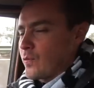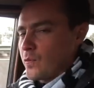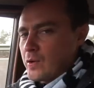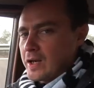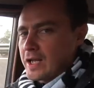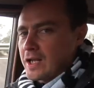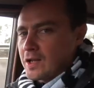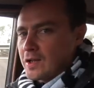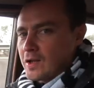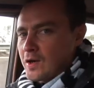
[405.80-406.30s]
the
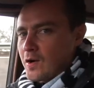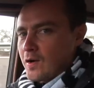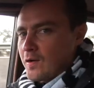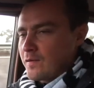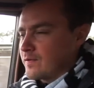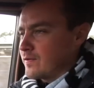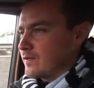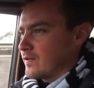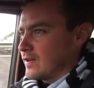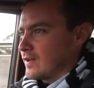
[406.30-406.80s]
wheel
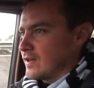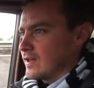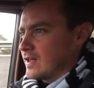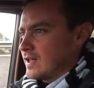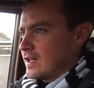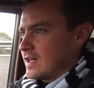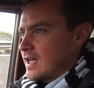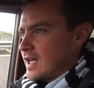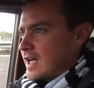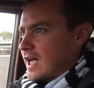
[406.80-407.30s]
of
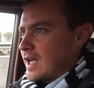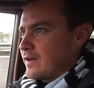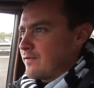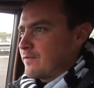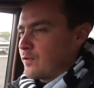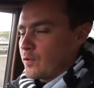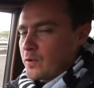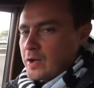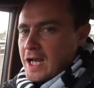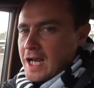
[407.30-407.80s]
a
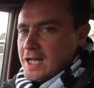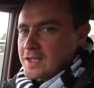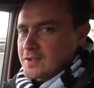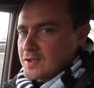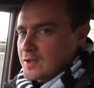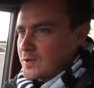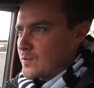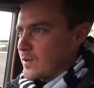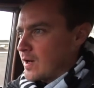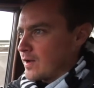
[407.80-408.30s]

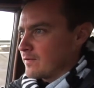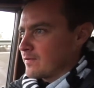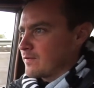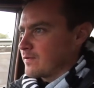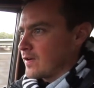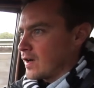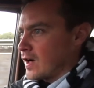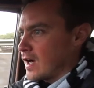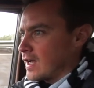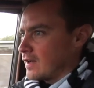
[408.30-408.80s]

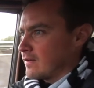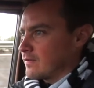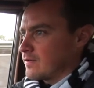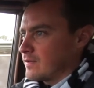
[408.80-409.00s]
48215.